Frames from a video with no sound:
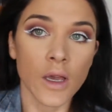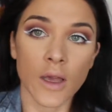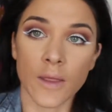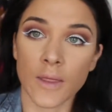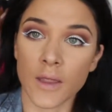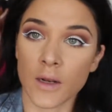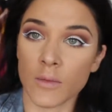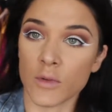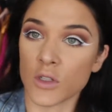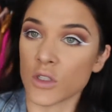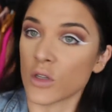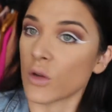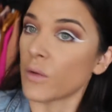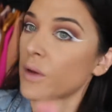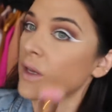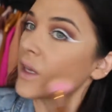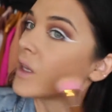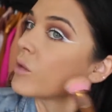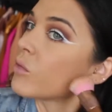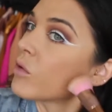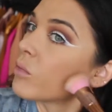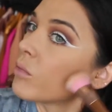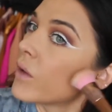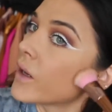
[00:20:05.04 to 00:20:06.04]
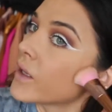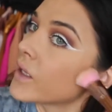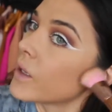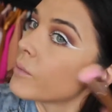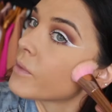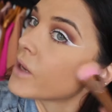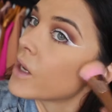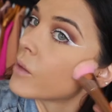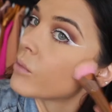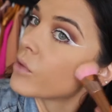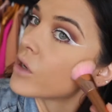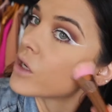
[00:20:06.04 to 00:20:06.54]
And then I'm just going in with my
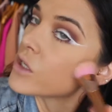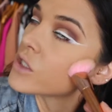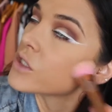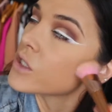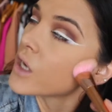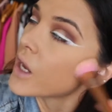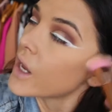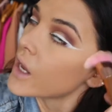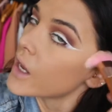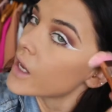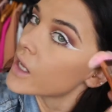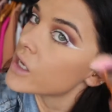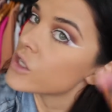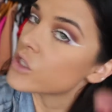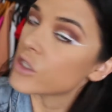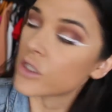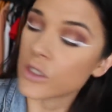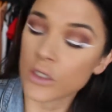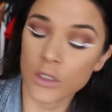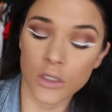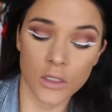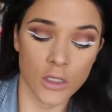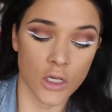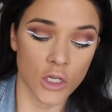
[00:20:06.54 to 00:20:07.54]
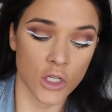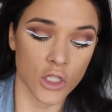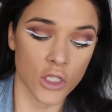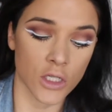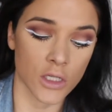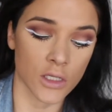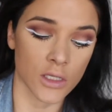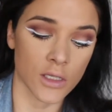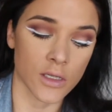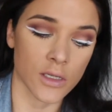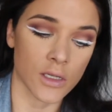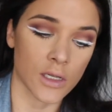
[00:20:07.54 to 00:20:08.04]
Glimmer brush and just
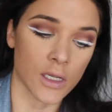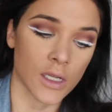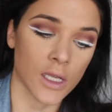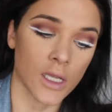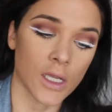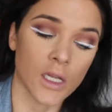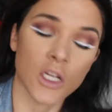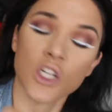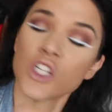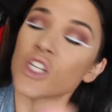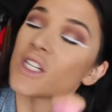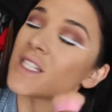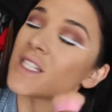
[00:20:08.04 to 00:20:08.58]
chiseling